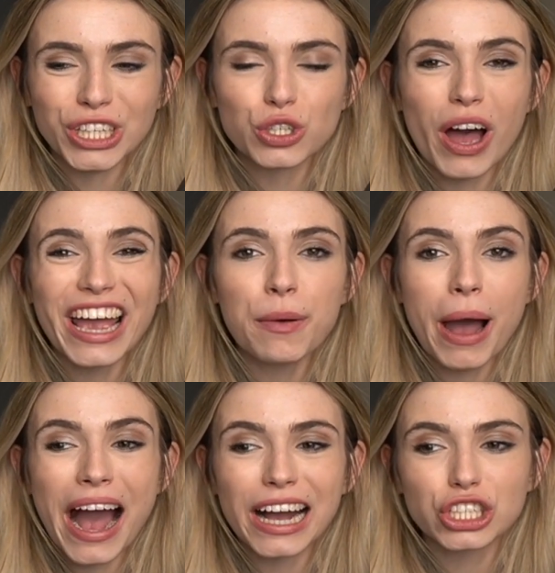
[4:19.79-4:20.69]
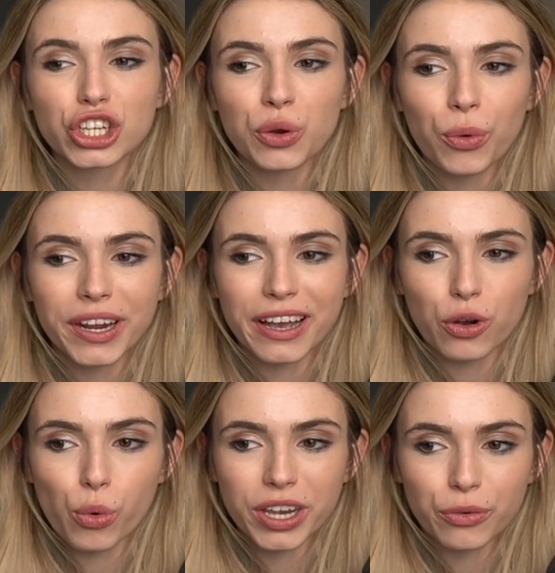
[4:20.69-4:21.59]
so I am actually winning a
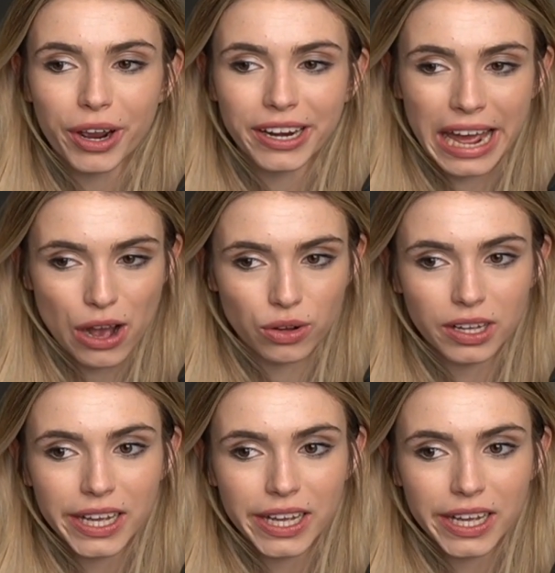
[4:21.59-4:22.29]
queen right now.